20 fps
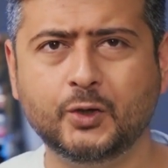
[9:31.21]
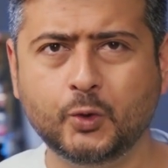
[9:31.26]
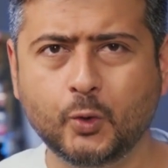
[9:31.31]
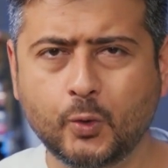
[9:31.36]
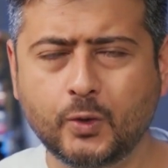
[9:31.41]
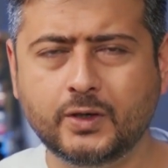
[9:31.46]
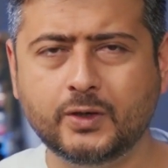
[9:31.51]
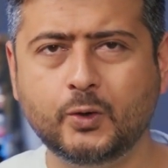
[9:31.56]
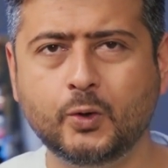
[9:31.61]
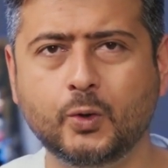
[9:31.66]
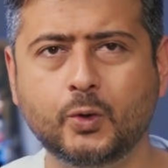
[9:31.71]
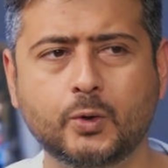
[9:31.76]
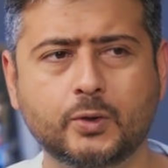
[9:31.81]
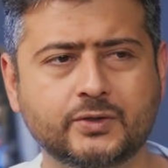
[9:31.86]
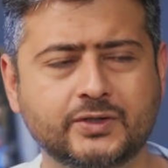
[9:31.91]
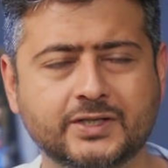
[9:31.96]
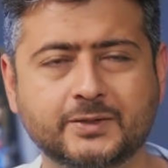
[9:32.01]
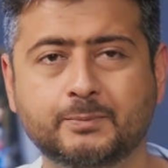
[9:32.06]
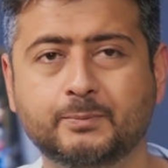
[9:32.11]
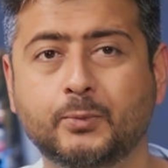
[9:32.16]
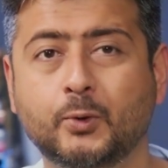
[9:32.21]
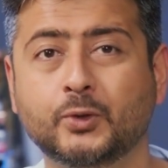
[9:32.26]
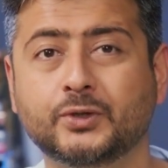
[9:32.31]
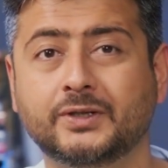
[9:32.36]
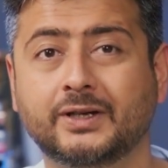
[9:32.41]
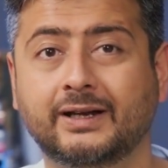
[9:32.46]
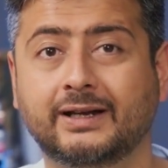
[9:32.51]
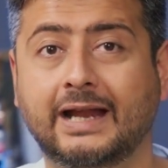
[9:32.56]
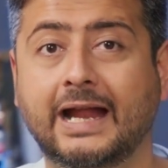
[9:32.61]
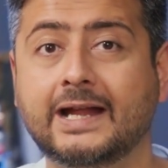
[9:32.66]
don't go just
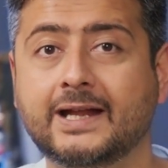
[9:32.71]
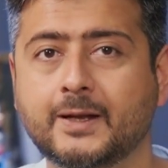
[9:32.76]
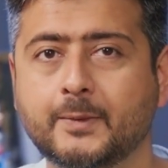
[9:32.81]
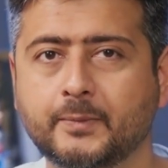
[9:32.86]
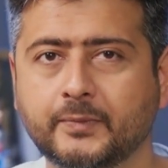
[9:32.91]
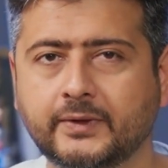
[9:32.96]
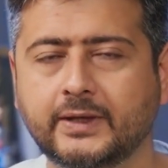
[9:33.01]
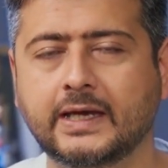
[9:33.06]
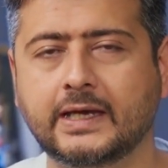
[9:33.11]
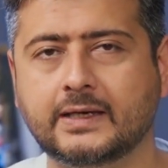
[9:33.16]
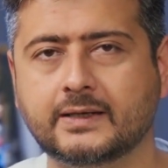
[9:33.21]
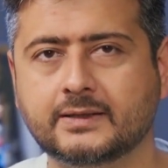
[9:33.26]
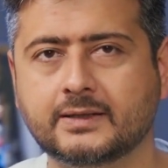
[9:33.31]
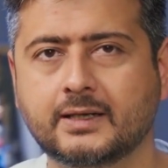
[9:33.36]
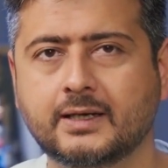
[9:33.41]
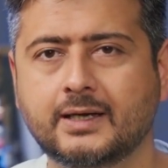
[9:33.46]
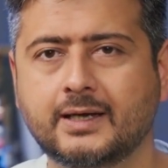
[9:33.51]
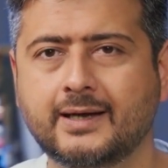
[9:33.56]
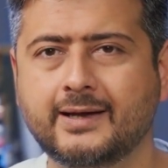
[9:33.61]
post random things.